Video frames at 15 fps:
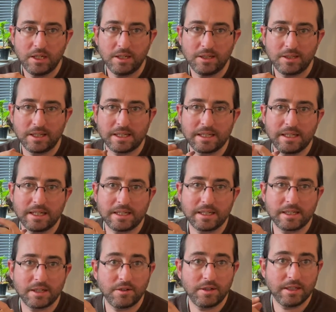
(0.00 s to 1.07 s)
doesn't
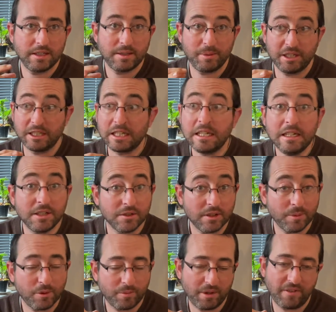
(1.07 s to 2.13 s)
necessarily need to be on the heater
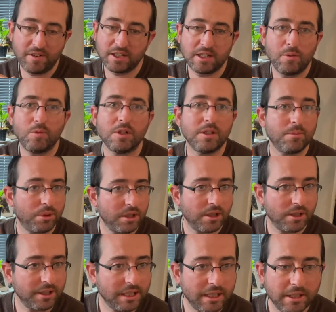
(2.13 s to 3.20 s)
anymore. As a matter of fact, I wouldn't put it on
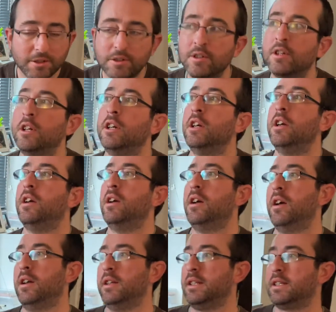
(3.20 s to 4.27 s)
the heater.
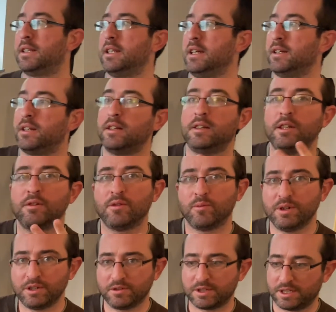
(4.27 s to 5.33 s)
Instead, near a
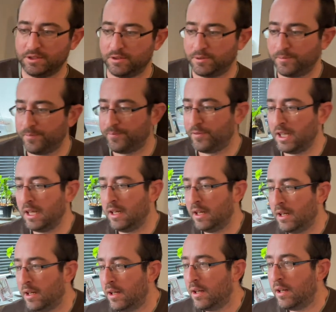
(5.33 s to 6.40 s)
windowsill.
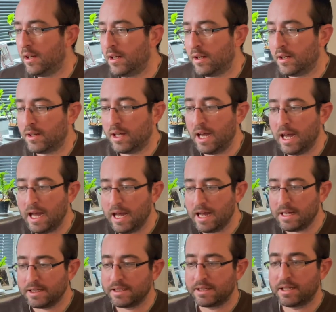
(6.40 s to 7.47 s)

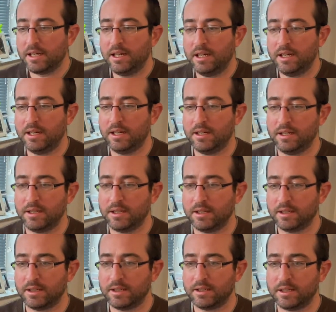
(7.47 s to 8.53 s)
And
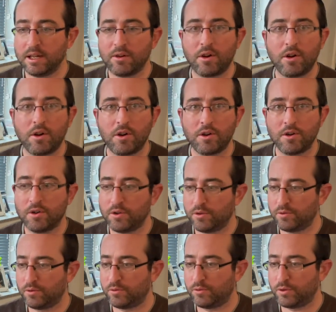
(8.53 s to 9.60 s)
there are
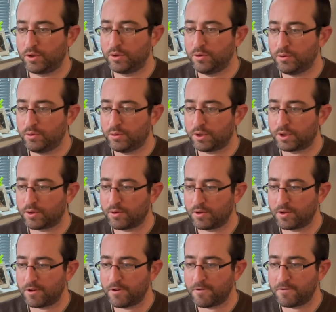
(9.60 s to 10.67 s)
two sort
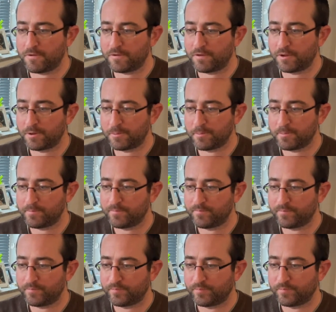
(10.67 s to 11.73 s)
of
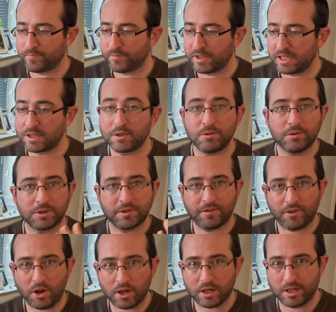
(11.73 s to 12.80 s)
schools of
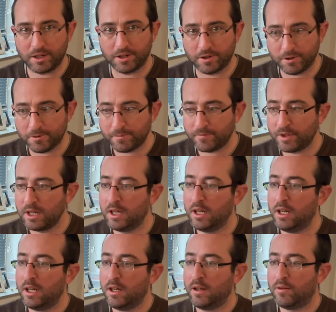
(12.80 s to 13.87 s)
thought here.
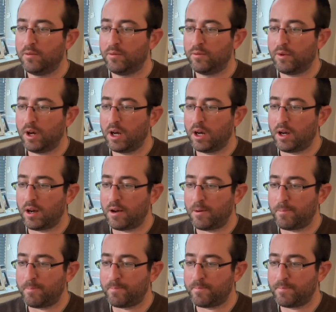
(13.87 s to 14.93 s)

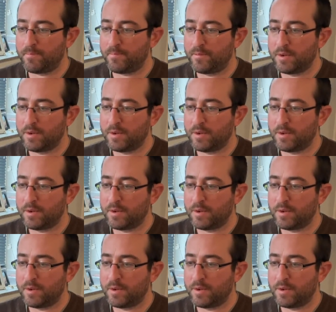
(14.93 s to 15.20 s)
Some